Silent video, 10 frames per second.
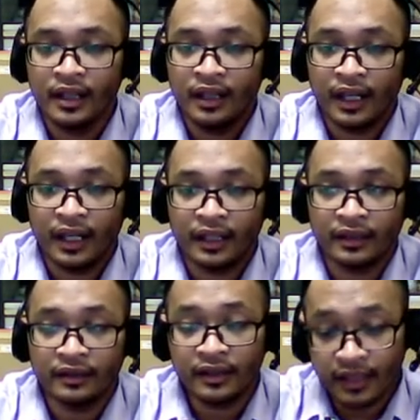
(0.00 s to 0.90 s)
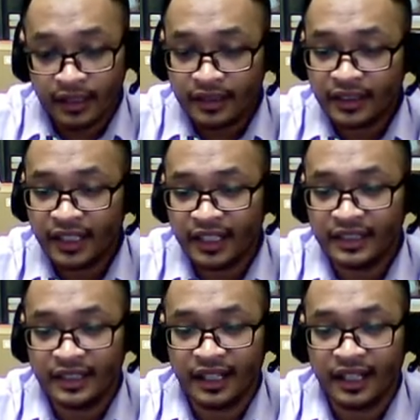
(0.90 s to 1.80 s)
And another thing is
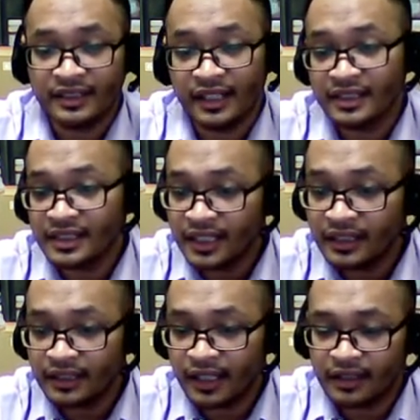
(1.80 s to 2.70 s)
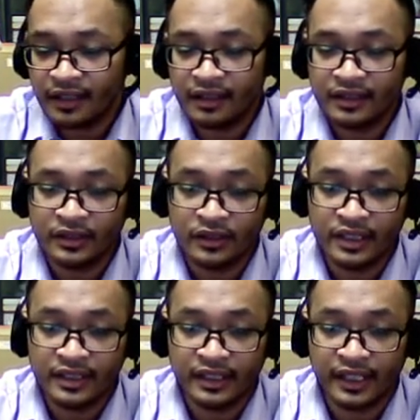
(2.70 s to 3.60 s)
the SSD, okay, solid
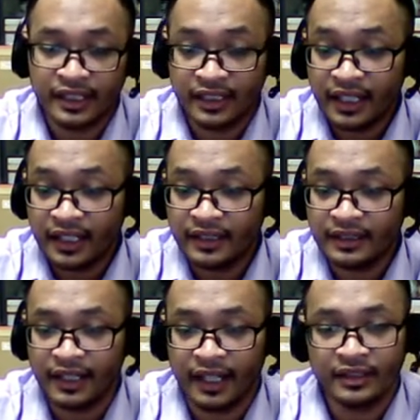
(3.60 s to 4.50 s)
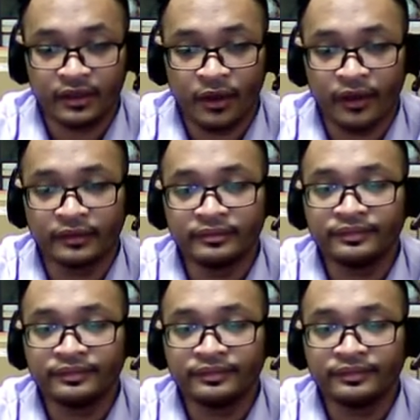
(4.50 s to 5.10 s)
state disk, and so on.